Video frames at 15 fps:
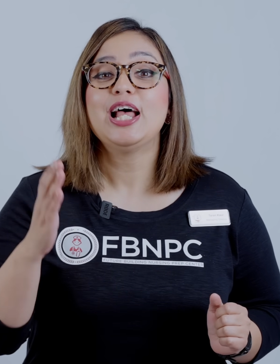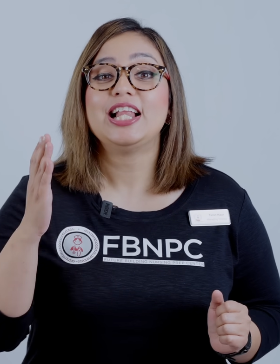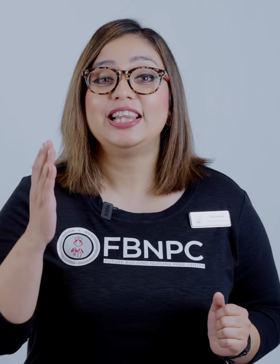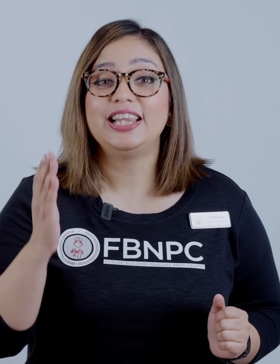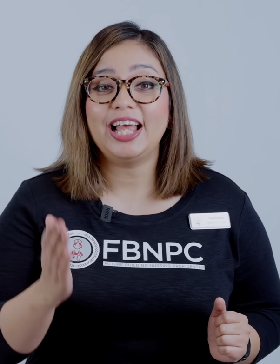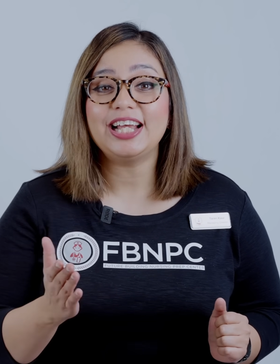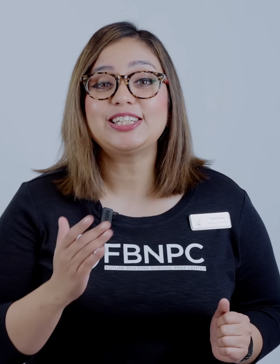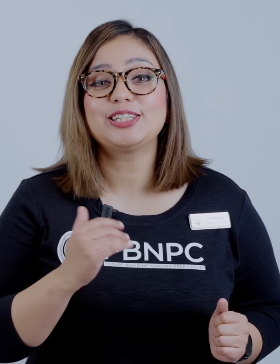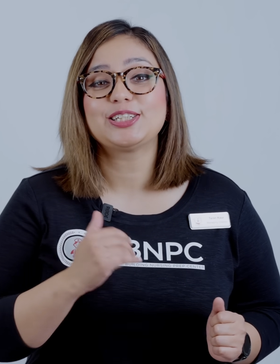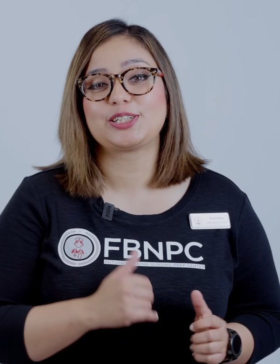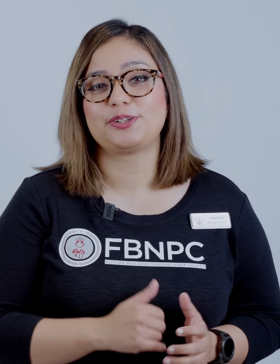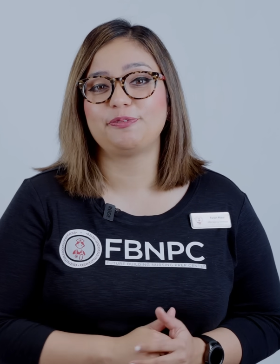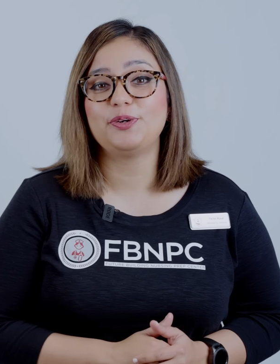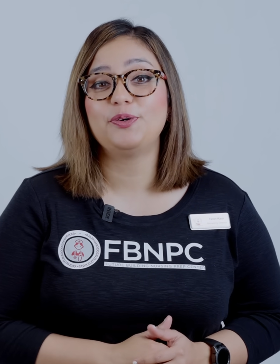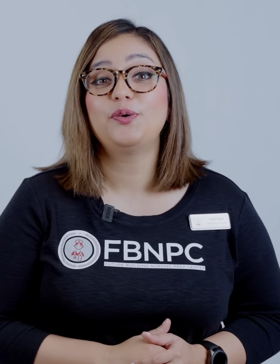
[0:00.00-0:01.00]
Let's just
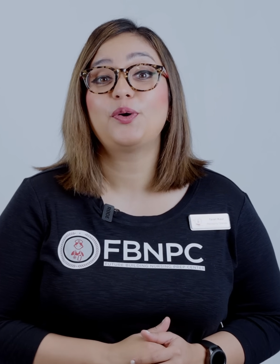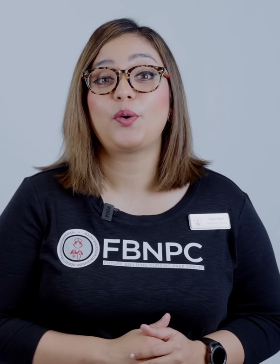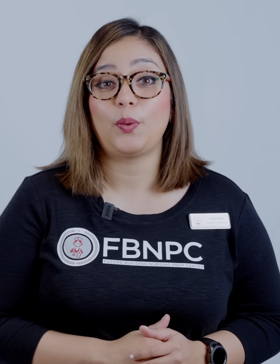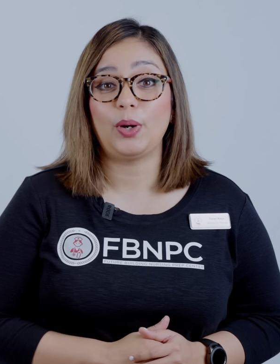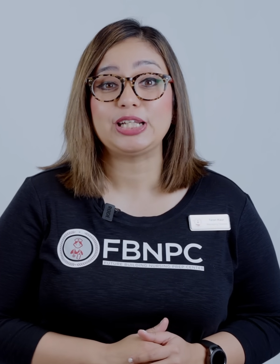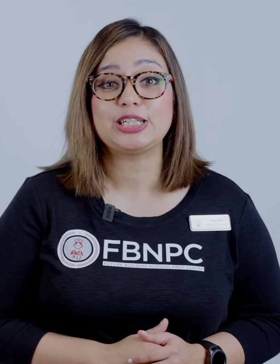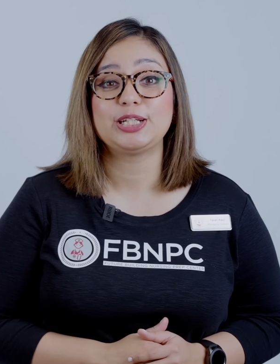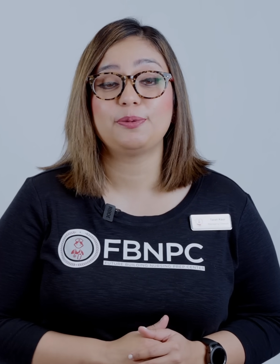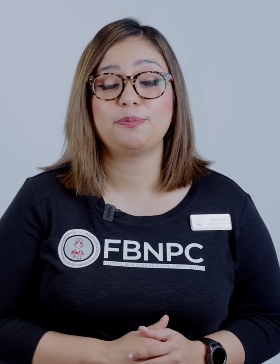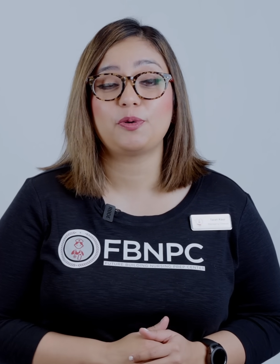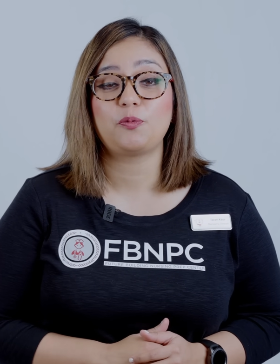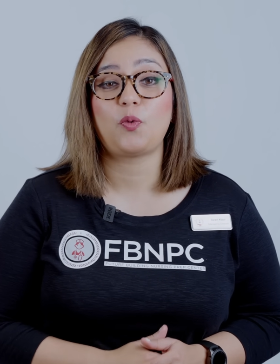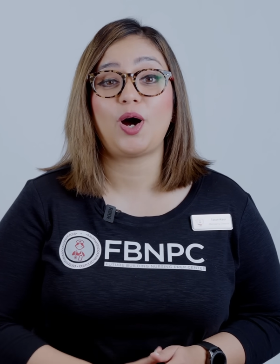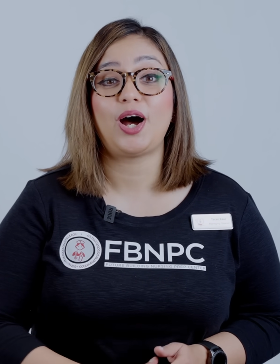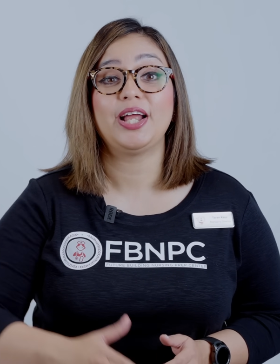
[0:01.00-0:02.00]
review question number
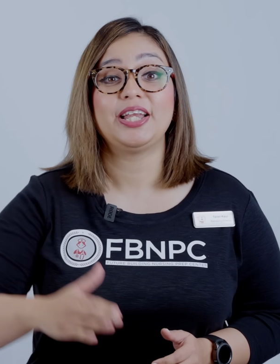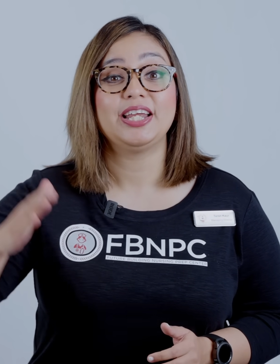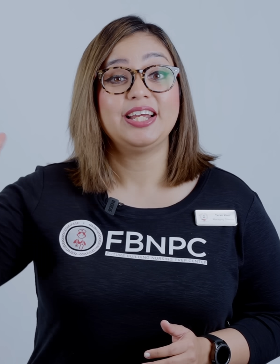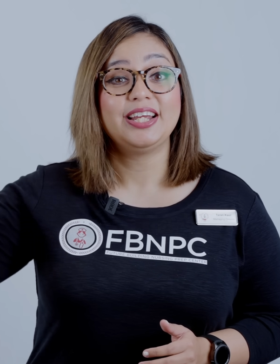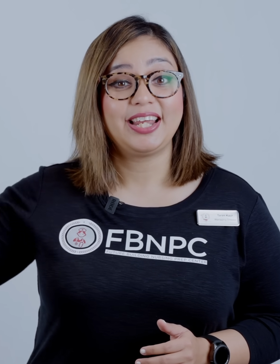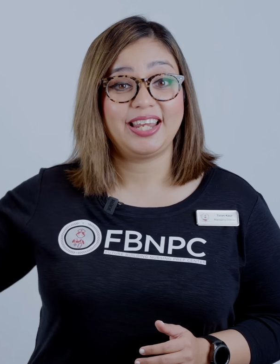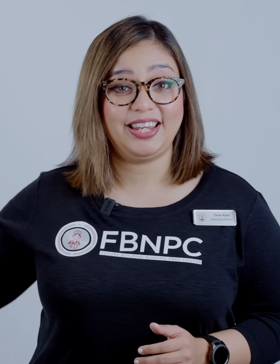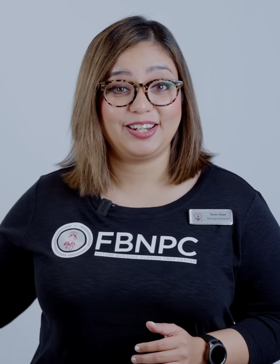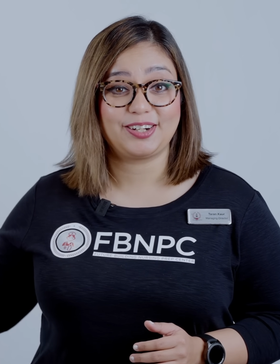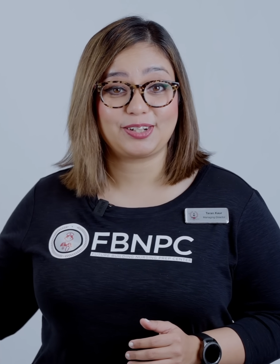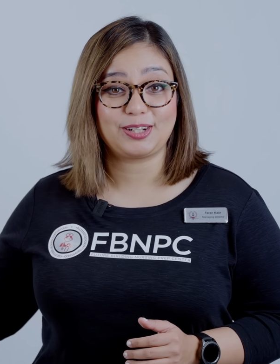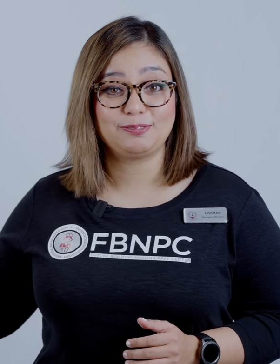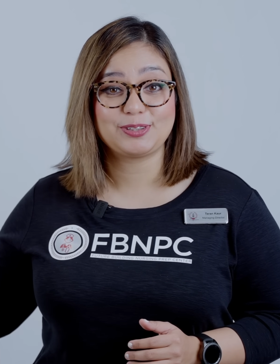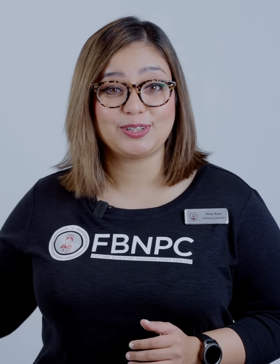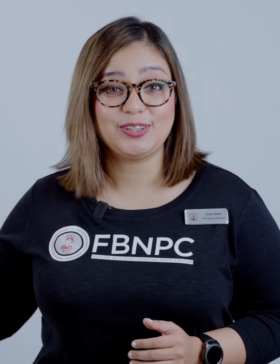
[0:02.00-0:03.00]
1, here it
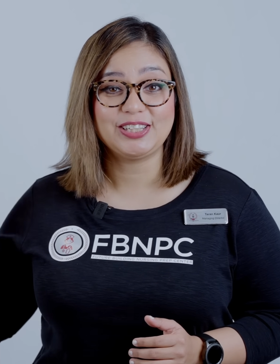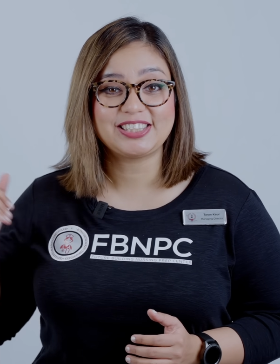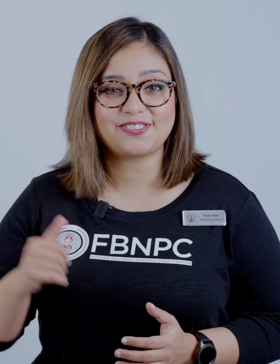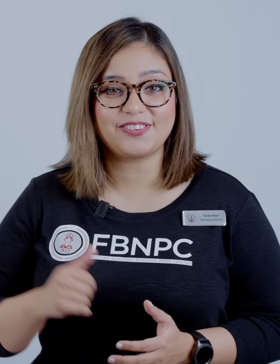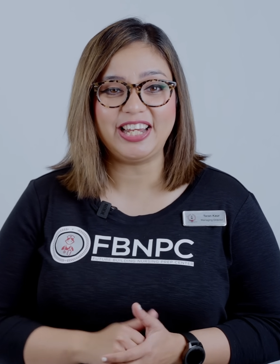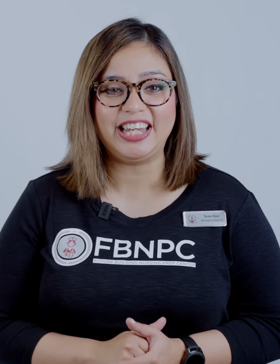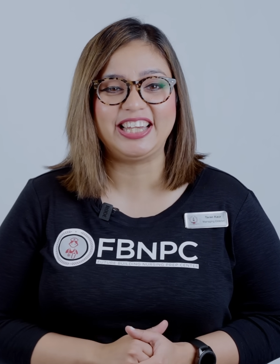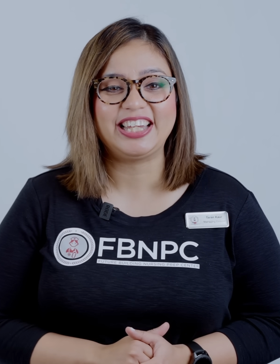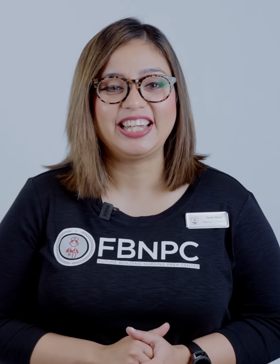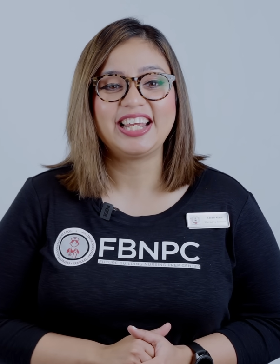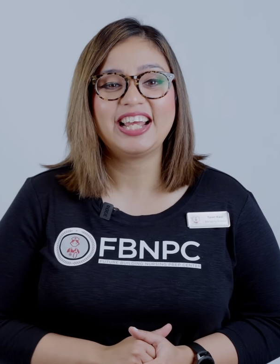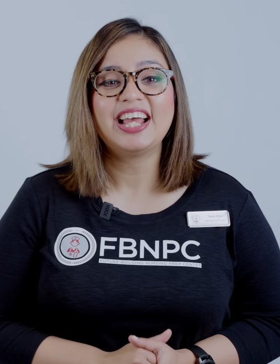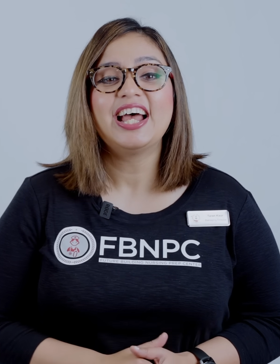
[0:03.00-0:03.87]
comes on the screen.